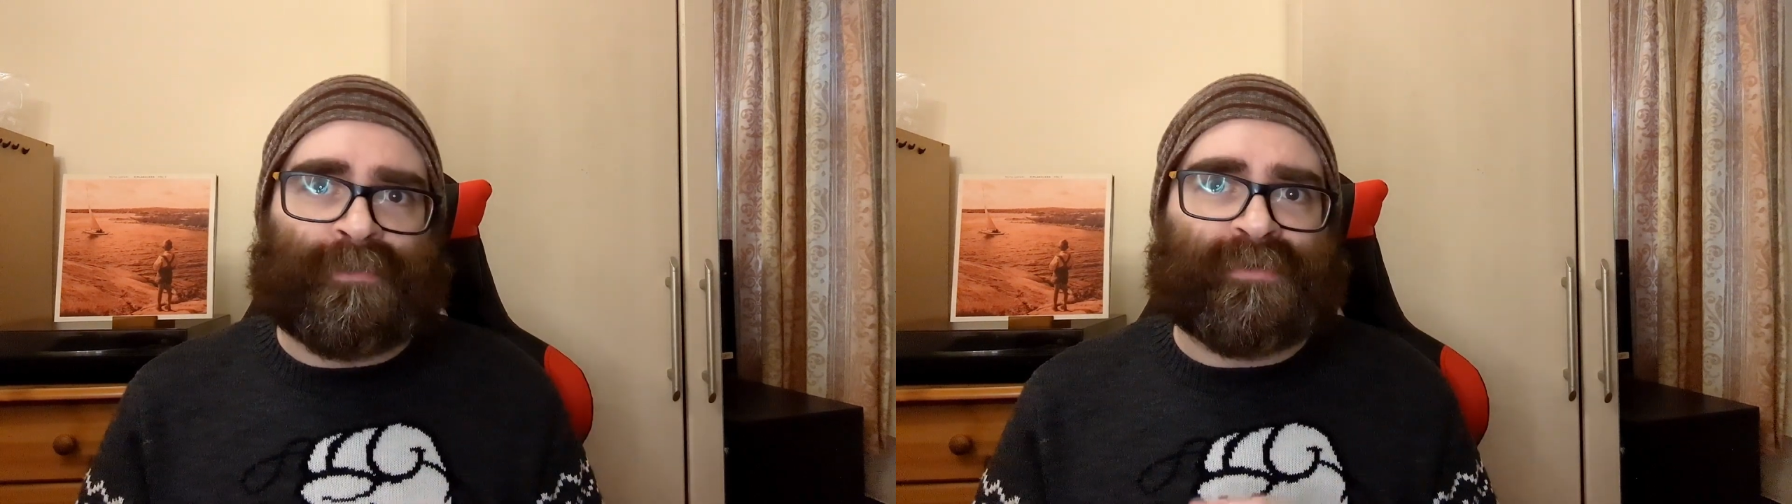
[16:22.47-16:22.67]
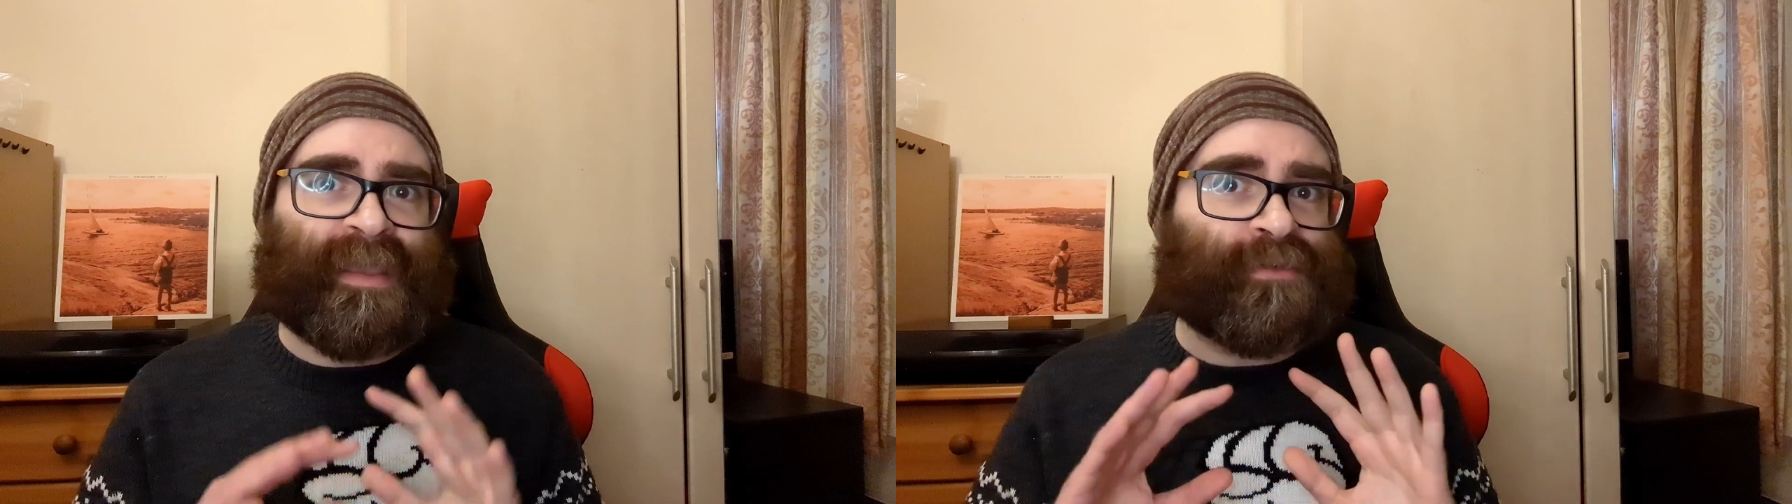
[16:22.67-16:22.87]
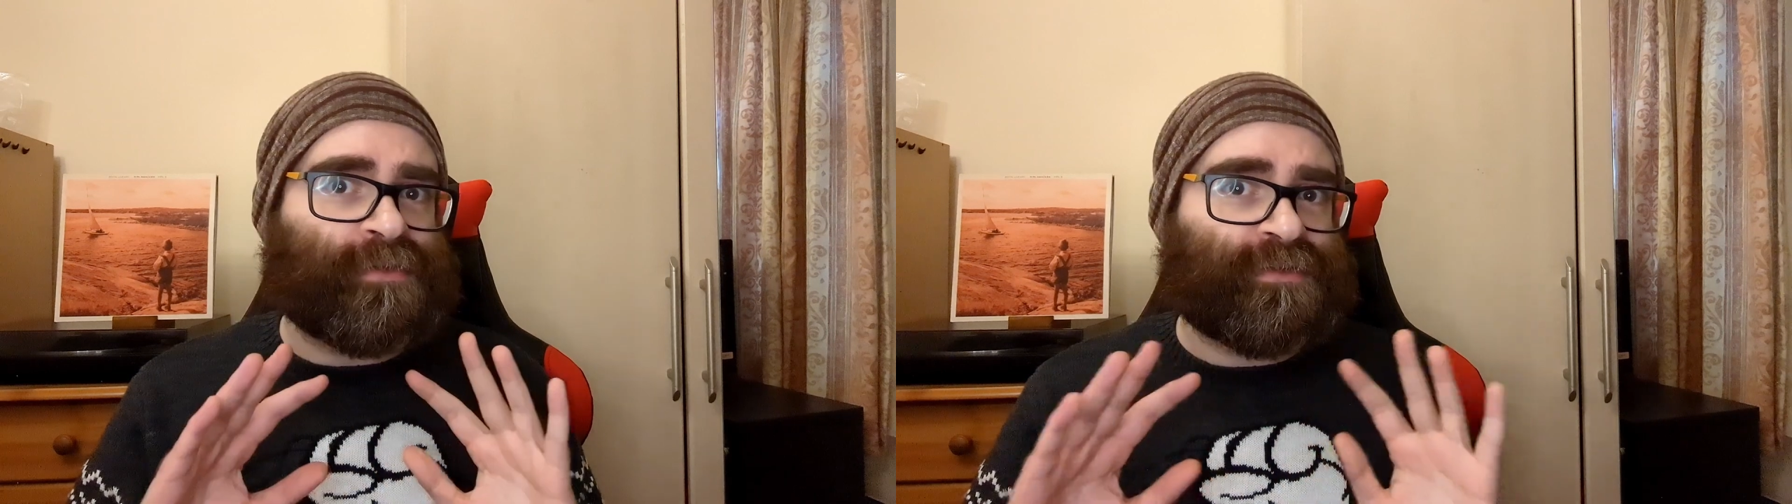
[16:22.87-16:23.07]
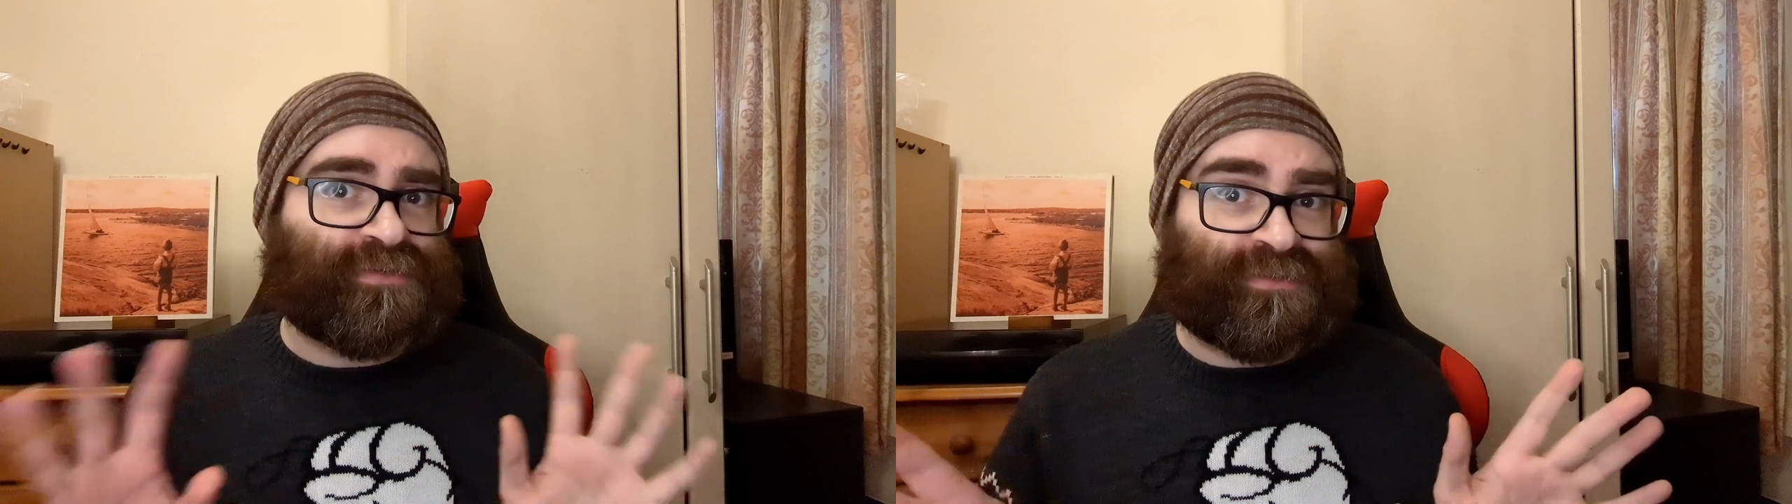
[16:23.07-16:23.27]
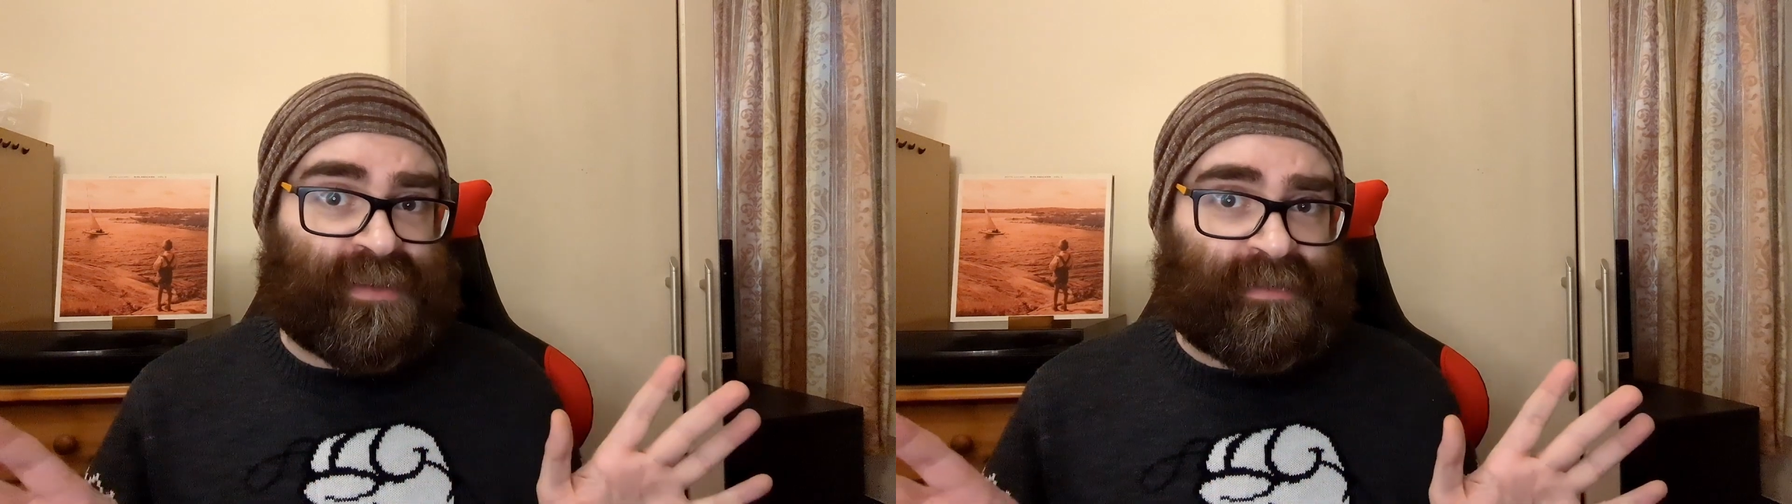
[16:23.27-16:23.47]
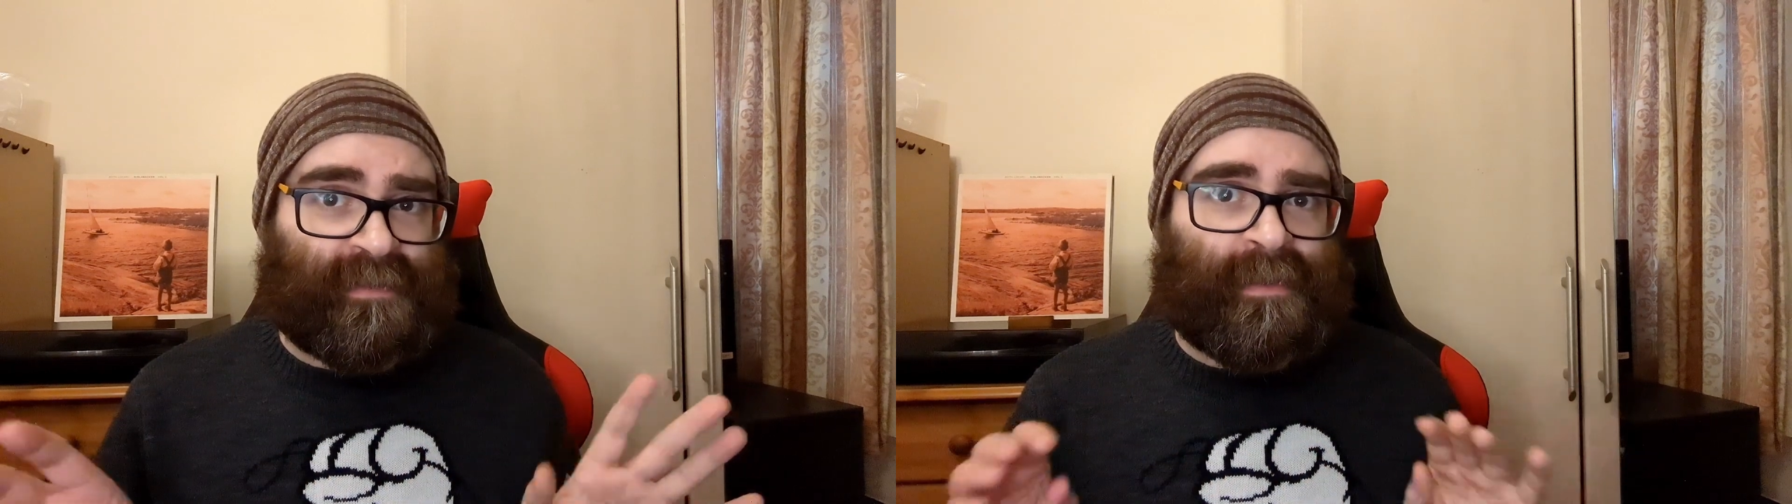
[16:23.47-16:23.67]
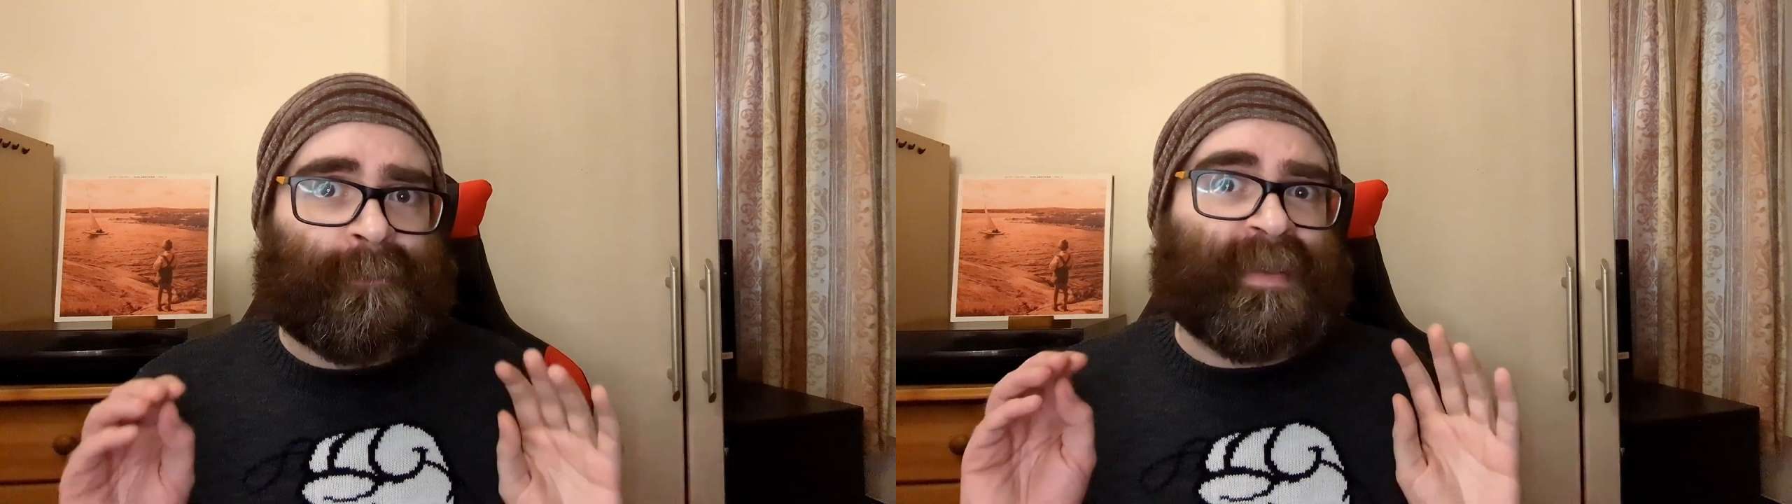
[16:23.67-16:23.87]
break all your shit,